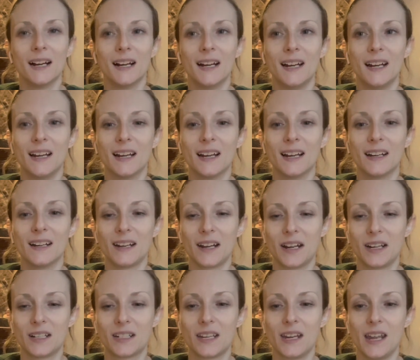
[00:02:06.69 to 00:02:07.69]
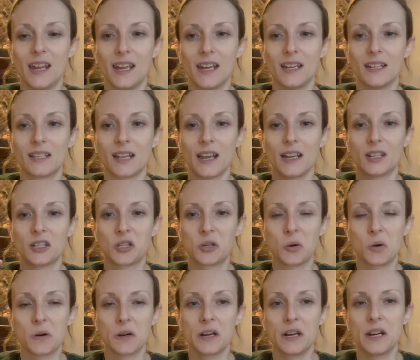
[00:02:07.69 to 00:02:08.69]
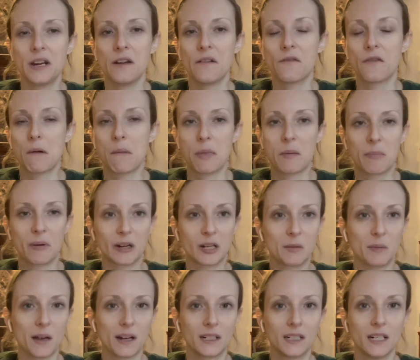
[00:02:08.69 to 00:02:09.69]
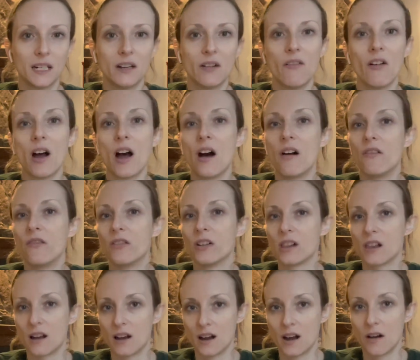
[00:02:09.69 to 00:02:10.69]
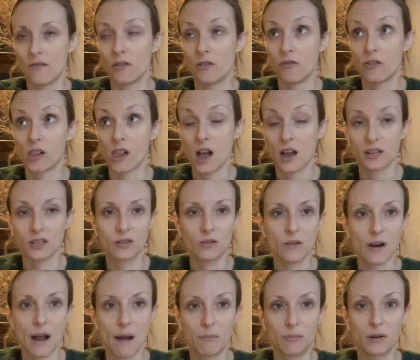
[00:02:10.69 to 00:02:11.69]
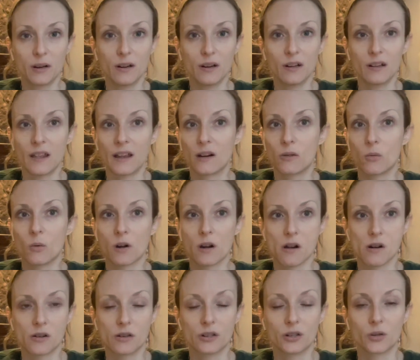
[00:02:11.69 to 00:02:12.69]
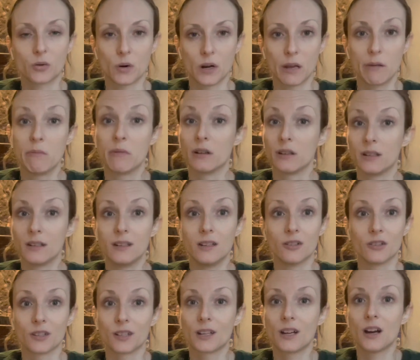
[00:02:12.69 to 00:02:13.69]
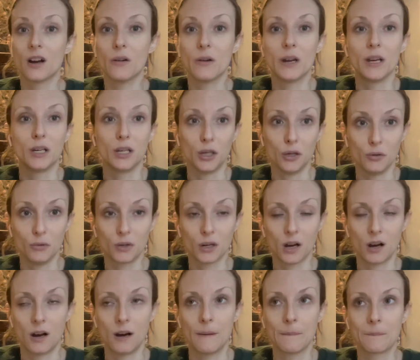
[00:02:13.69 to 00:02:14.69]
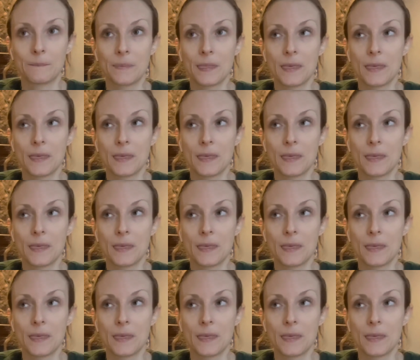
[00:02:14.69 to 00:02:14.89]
And it is a story from the perspective of a velociraptor like 120 million years ago in Utah,